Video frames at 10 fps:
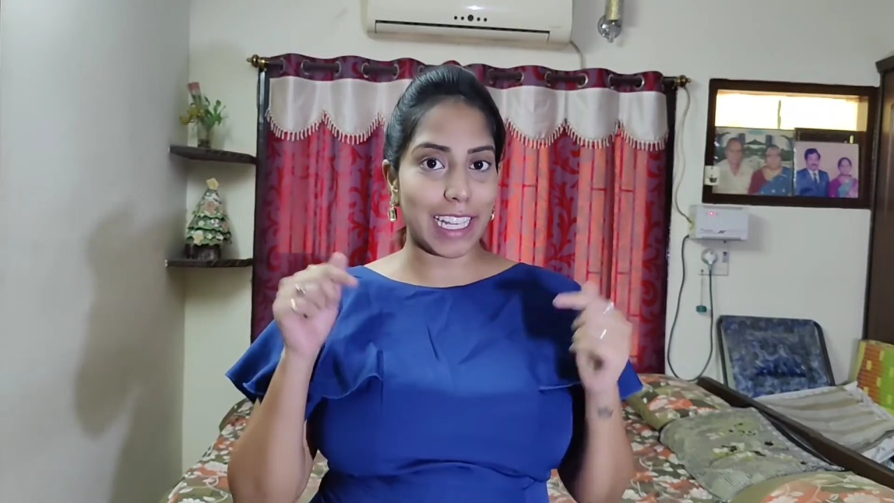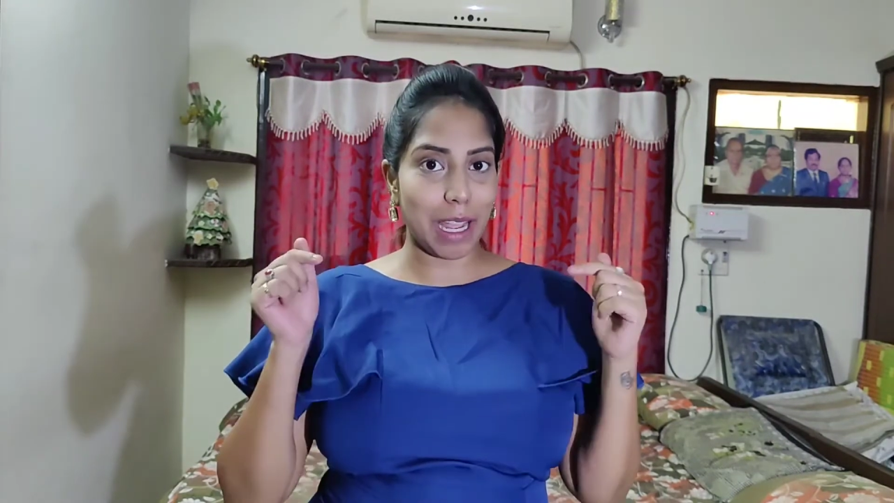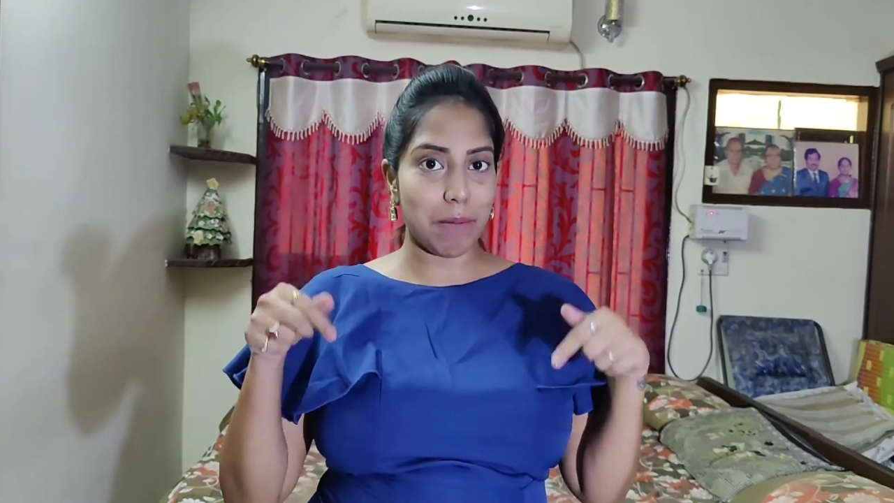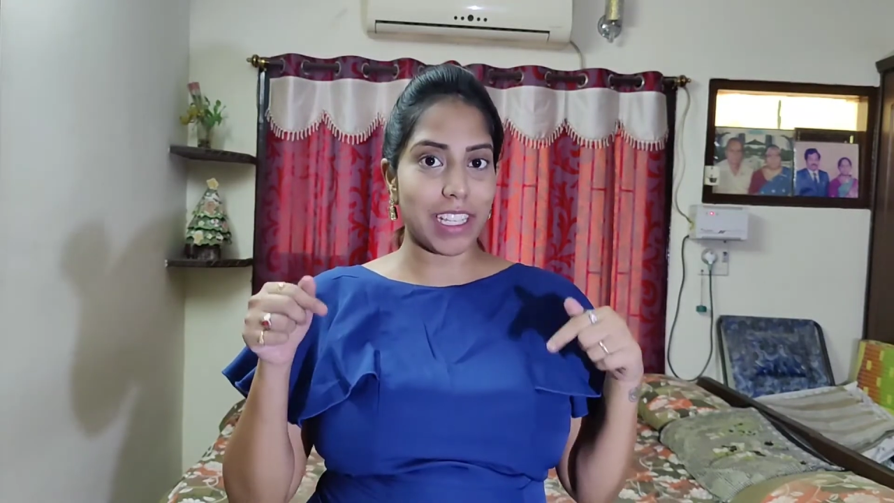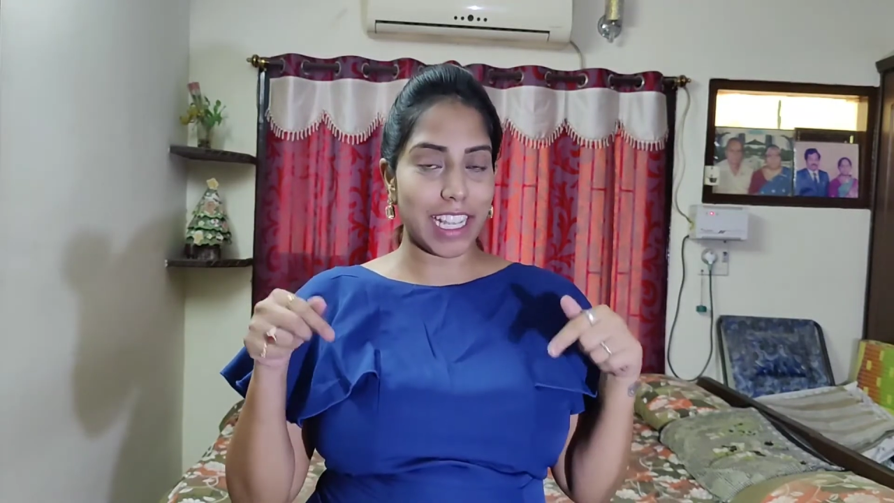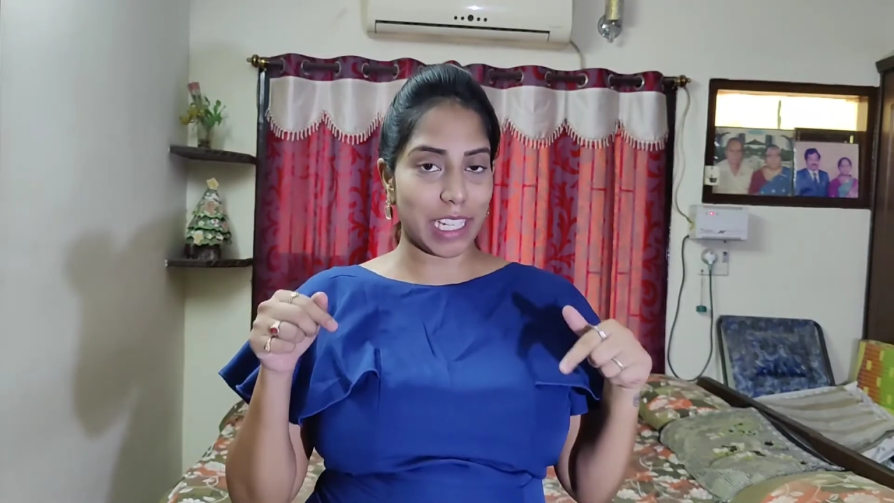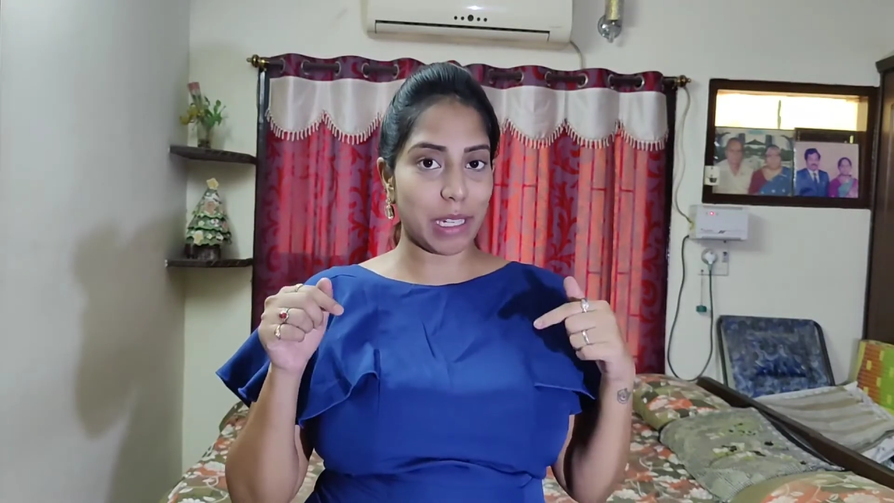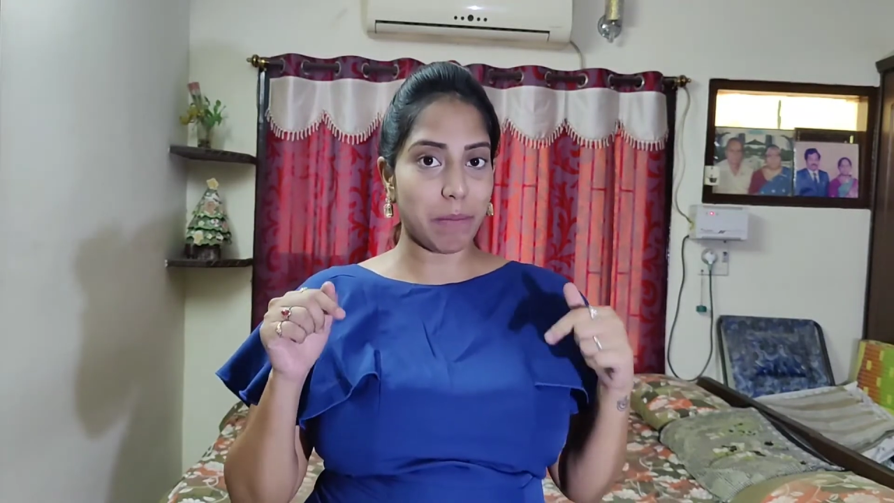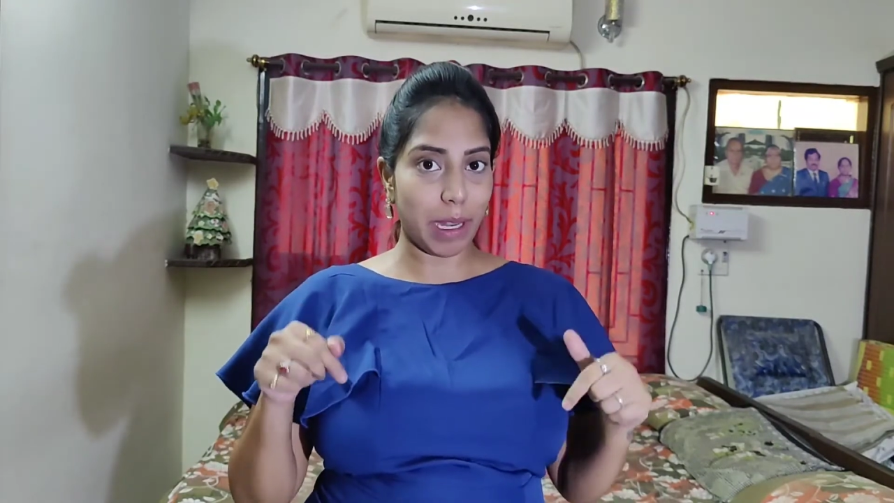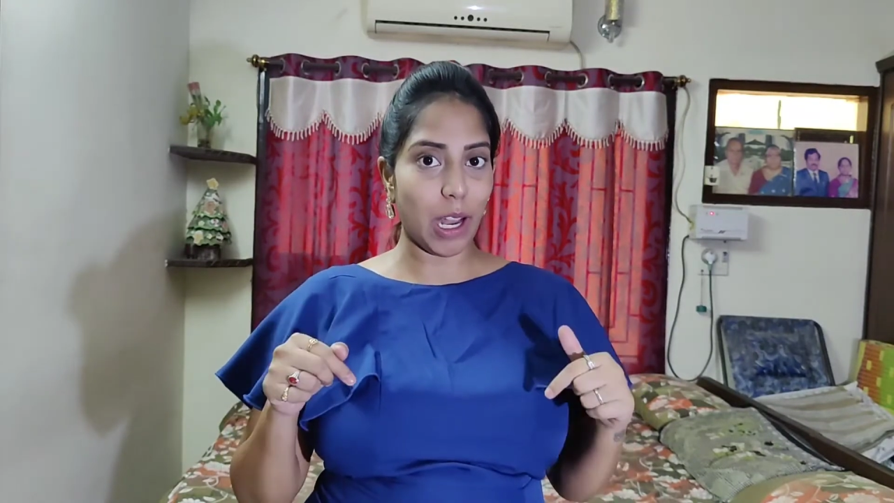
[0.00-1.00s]
in the comment
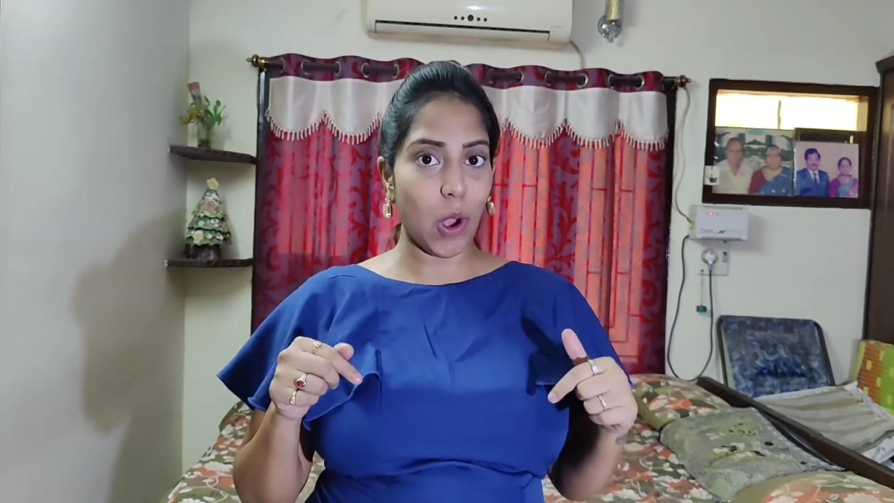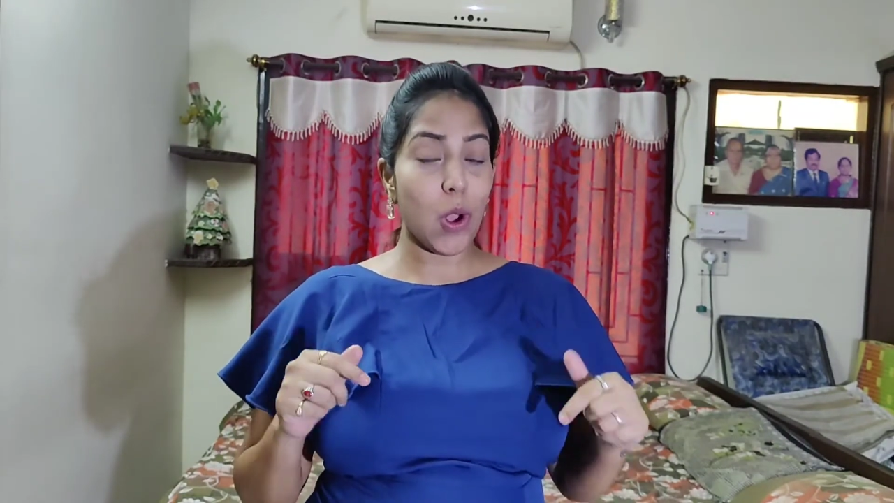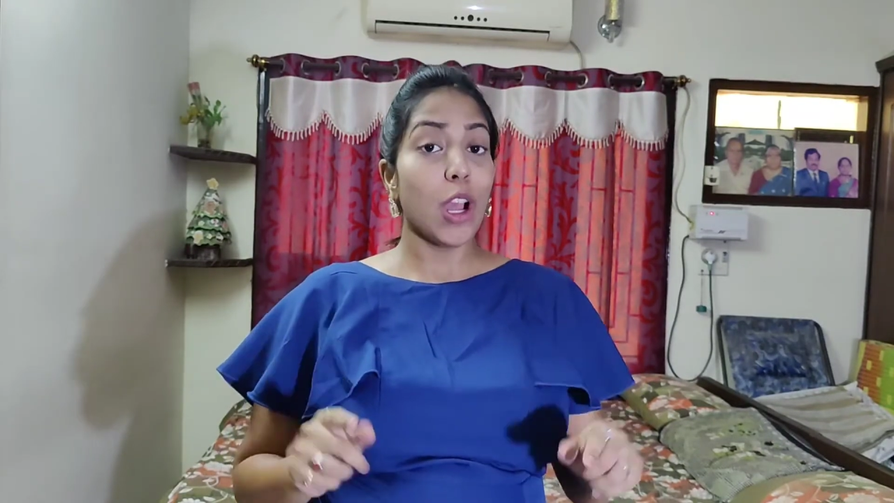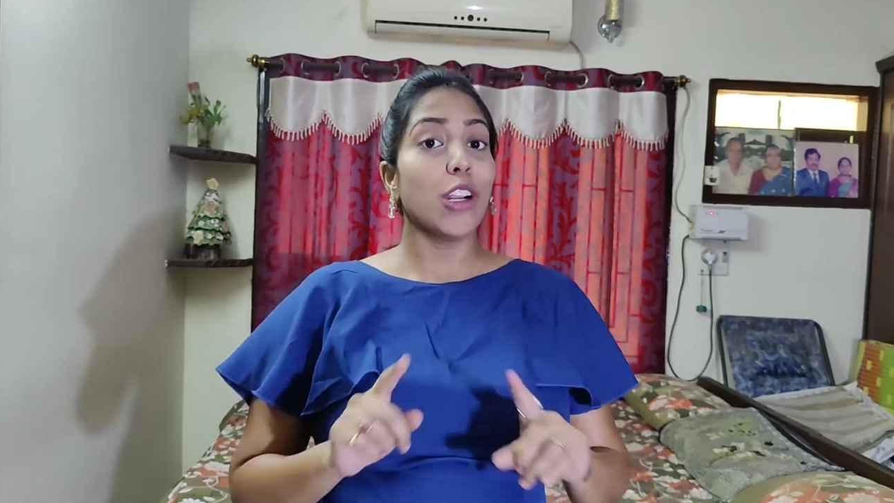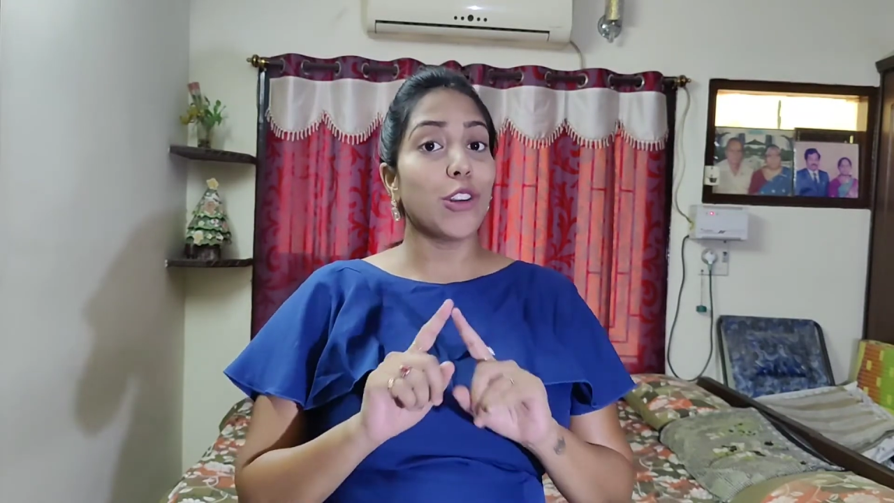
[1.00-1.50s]
section below.